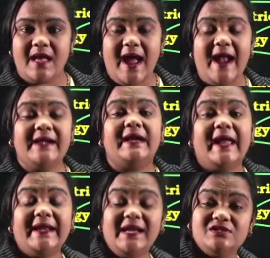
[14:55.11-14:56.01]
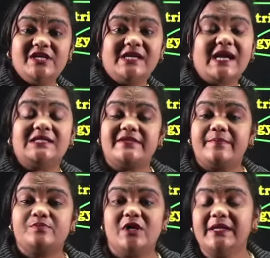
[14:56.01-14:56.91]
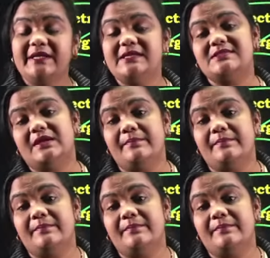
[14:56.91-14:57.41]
and energy consumption is